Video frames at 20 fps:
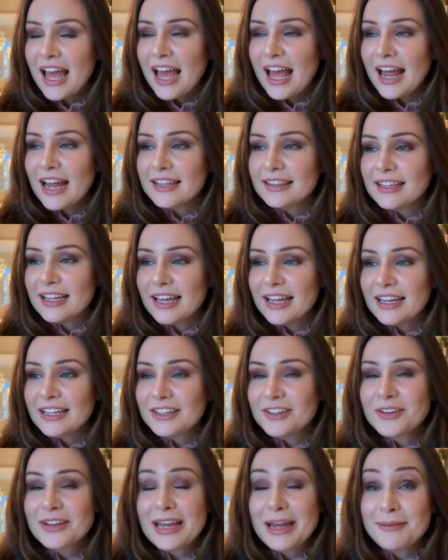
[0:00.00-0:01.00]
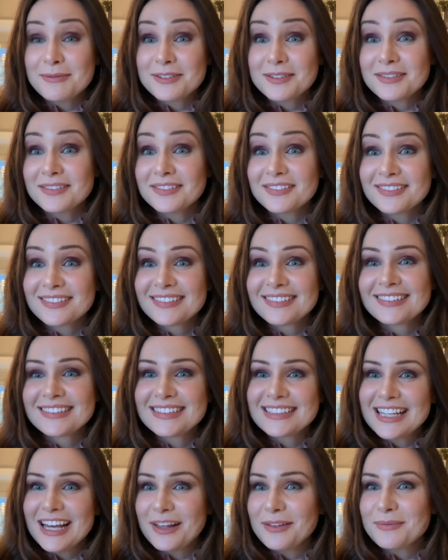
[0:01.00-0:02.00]
And then you kept
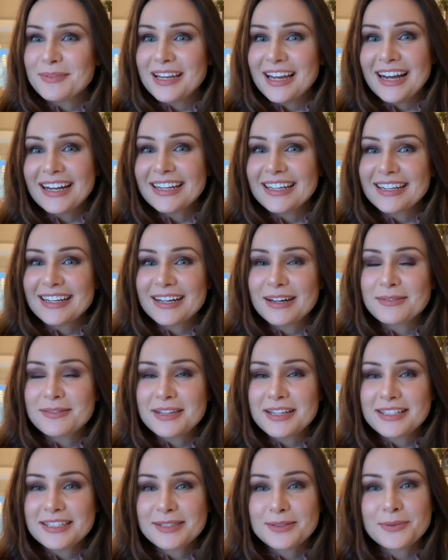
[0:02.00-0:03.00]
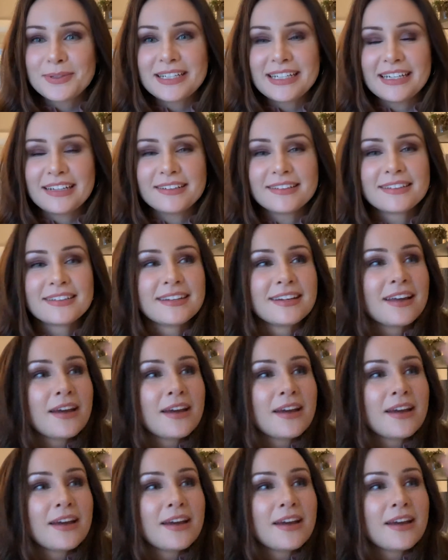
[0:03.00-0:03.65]
telling me I need to come to Sweden.